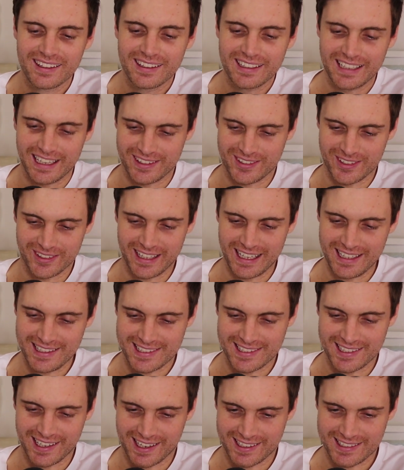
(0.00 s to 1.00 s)
Yeah, dude, that
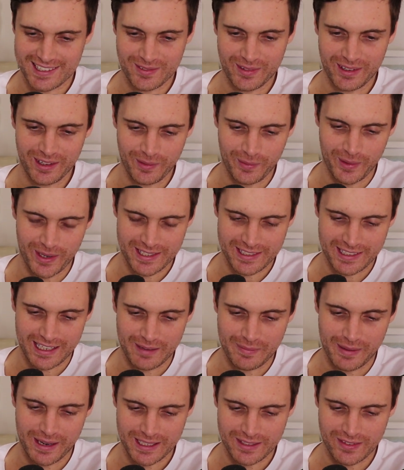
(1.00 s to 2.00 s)
sucks. It's one of the worst
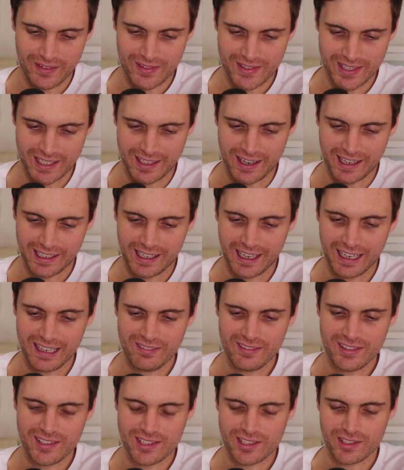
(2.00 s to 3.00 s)
skate parks I've ever seen. I can't
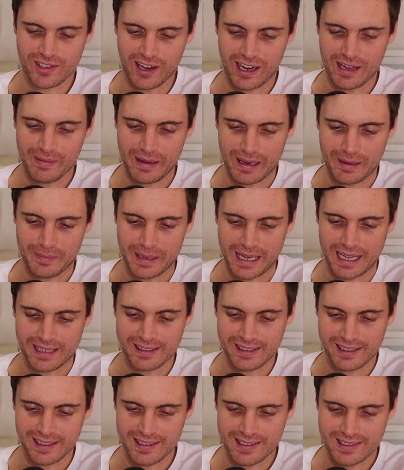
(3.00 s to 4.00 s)
even describe how bad
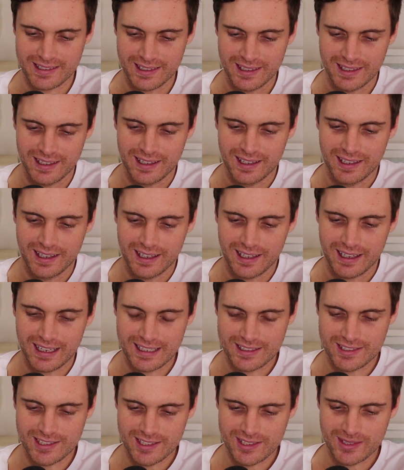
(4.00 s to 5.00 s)
that is.
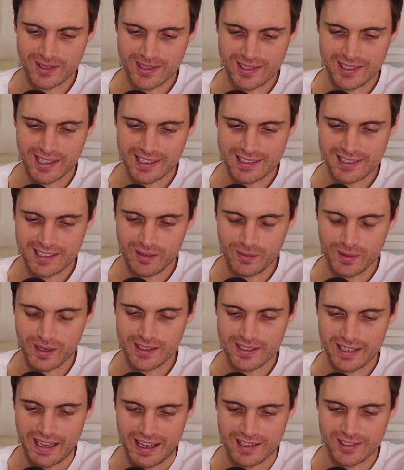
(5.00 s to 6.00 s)
It just looks like
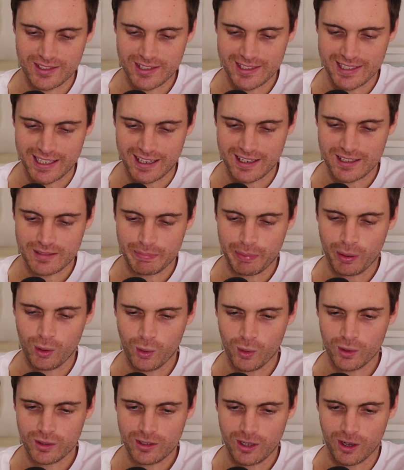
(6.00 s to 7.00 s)
someone, as you said, has
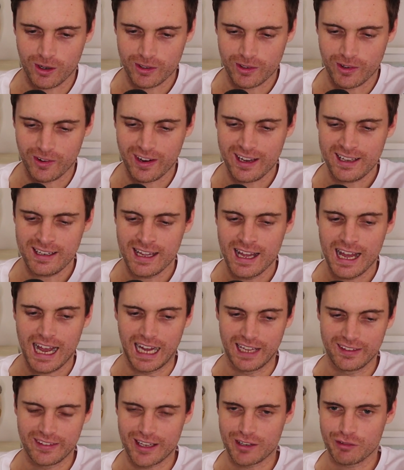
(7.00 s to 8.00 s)
poured concrete
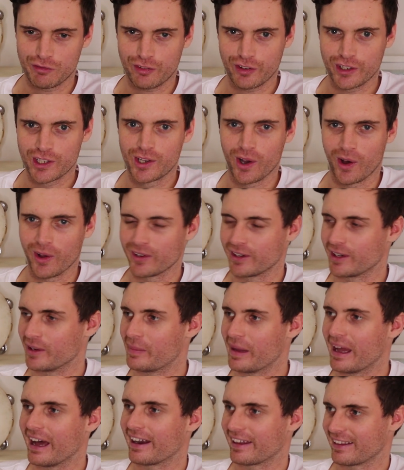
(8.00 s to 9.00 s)
and then forgotten
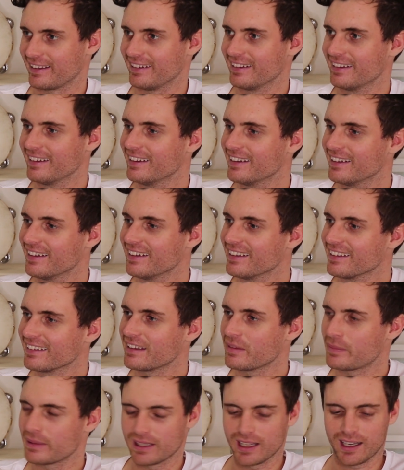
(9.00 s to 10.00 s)
about it. Yeah.
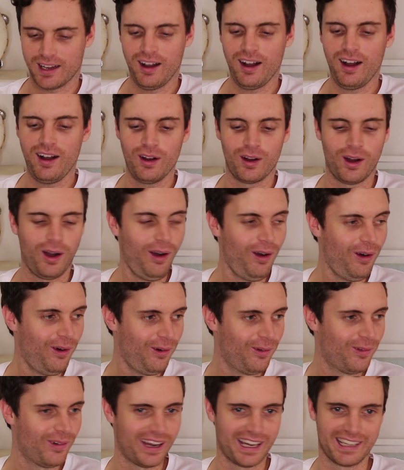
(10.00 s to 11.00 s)
They've been like,
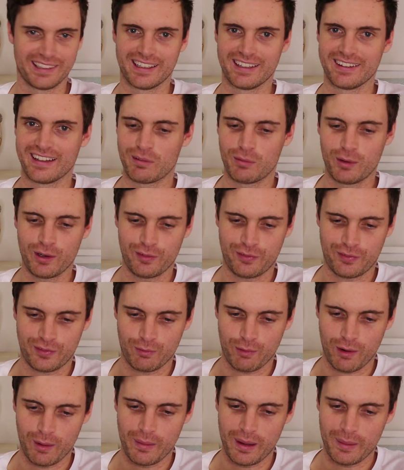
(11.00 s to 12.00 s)
uh-oh, and then they would
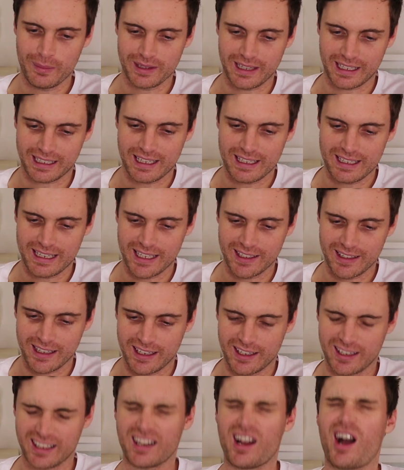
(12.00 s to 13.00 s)
have remembered like a year
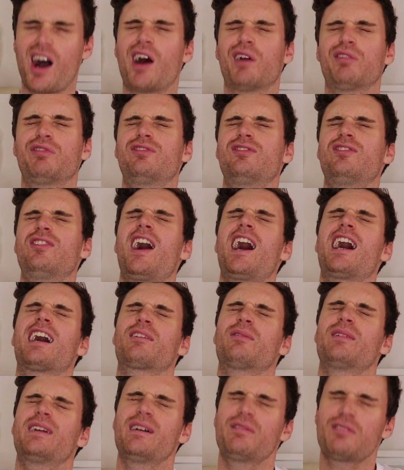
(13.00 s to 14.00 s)
later, like, oh,
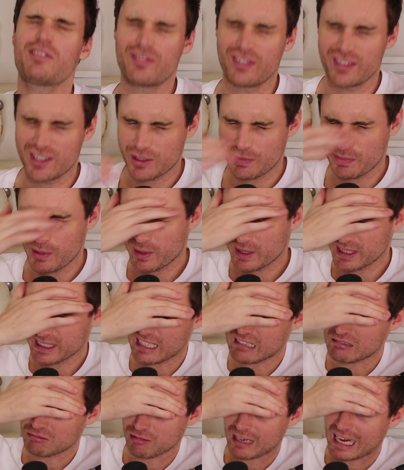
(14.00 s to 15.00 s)
fuck, we never finished building
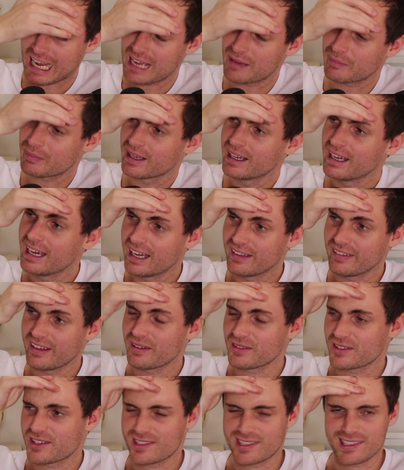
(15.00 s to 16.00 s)
that ramp, and
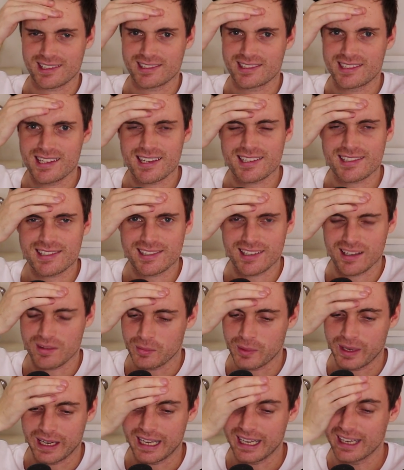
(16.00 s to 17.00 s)
that just exists
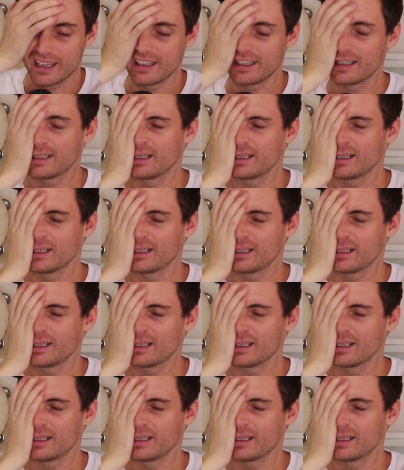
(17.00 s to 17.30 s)
somewhere.